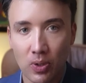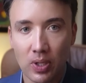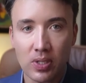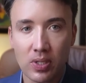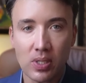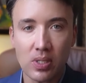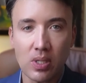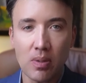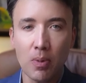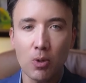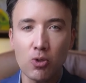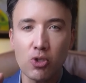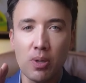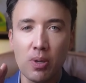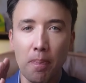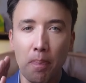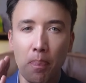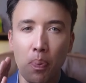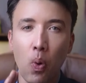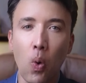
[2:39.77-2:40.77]
So this is the most
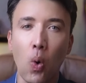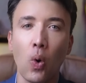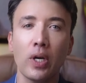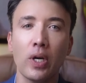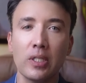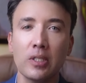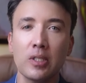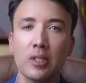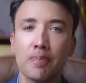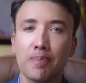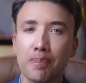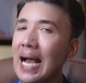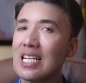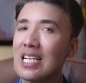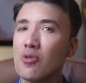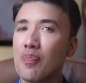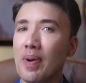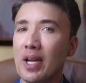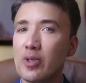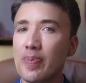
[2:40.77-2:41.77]
important
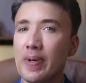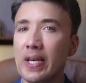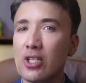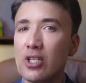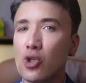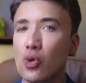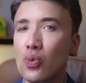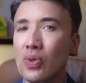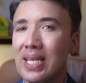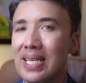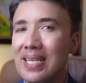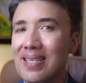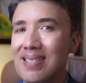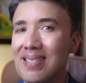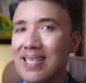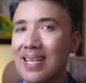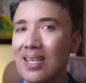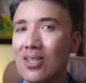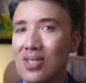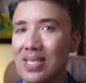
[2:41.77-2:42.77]
aspect because you need a
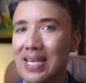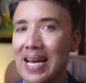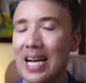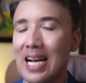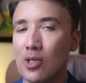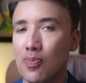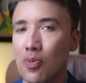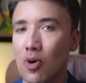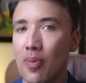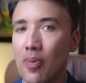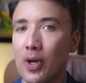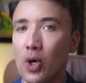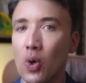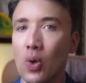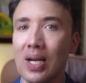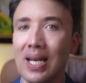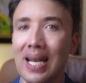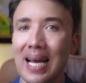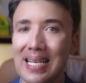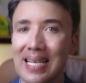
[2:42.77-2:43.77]
sales tax permit
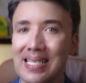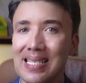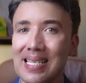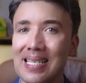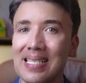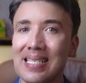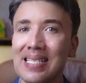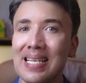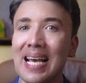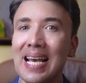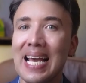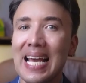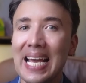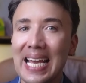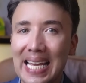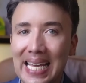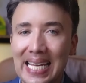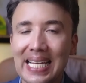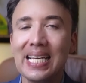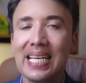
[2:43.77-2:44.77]
or license
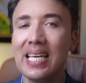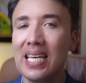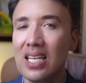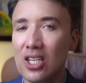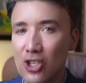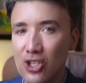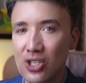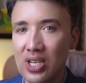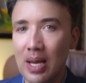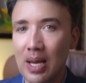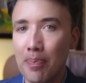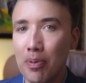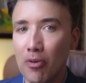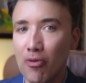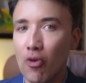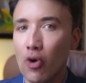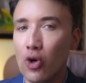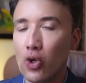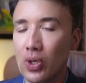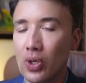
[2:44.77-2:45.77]
in each state
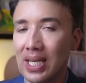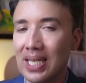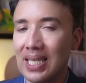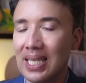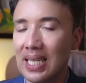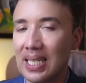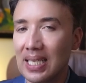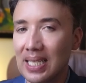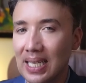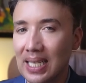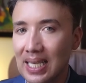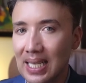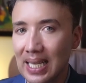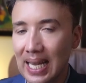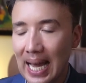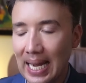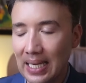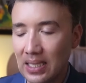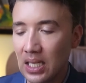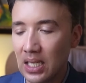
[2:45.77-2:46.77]
before you can legally
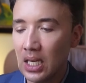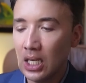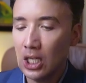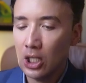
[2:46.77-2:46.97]
collect.